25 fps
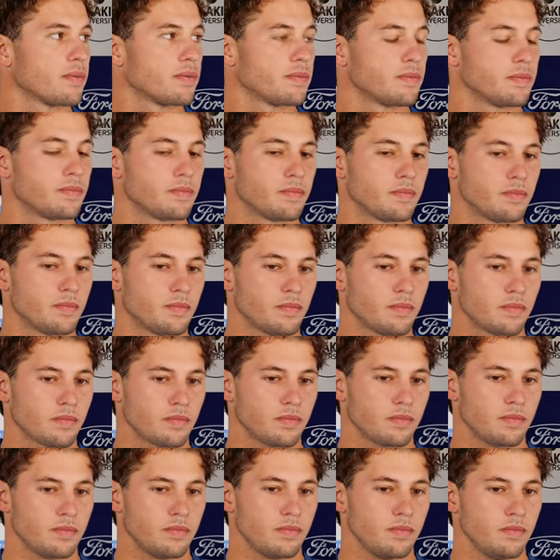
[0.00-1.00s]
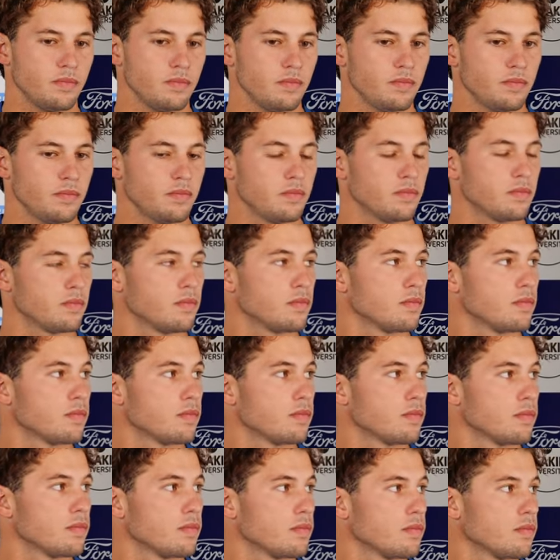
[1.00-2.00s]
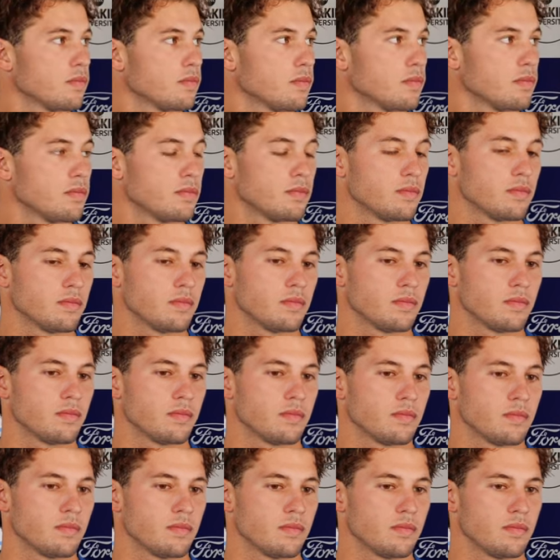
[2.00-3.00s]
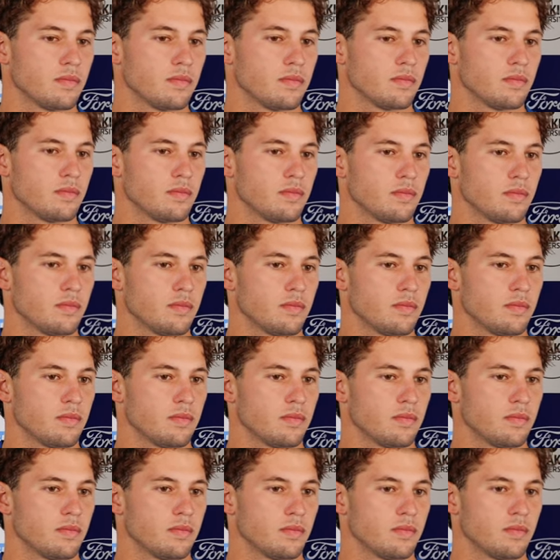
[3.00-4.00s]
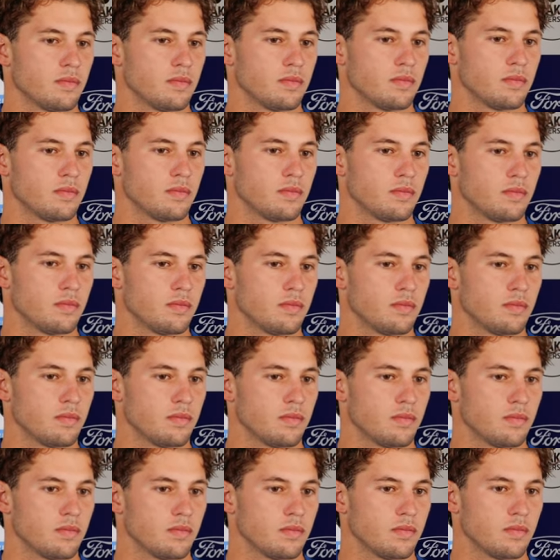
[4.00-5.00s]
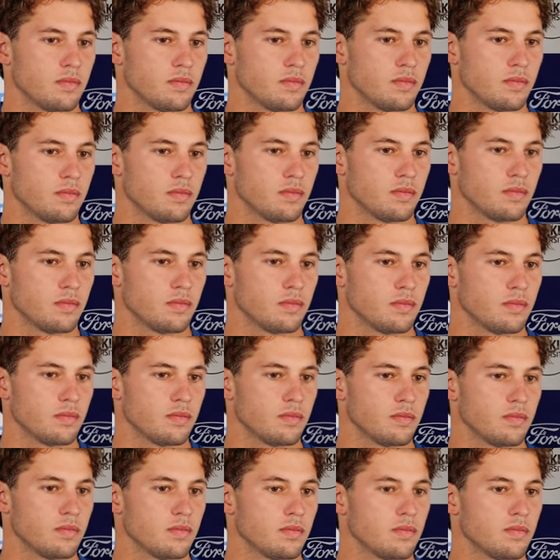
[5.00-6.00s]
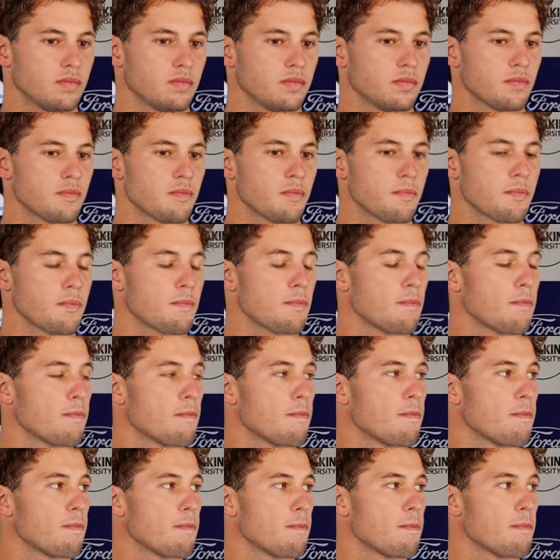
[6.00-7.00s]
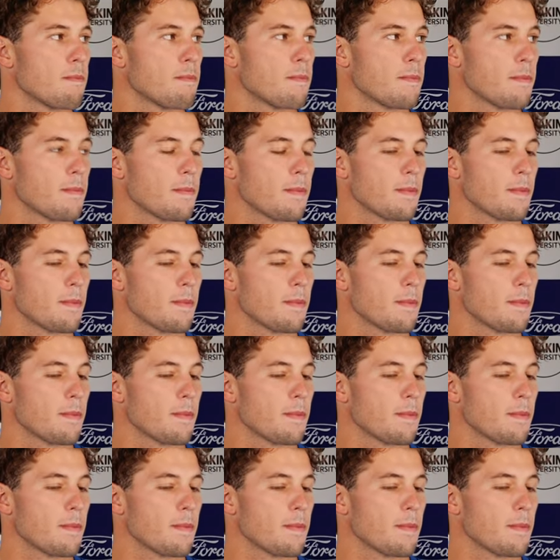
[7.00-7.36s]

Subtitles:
(silent)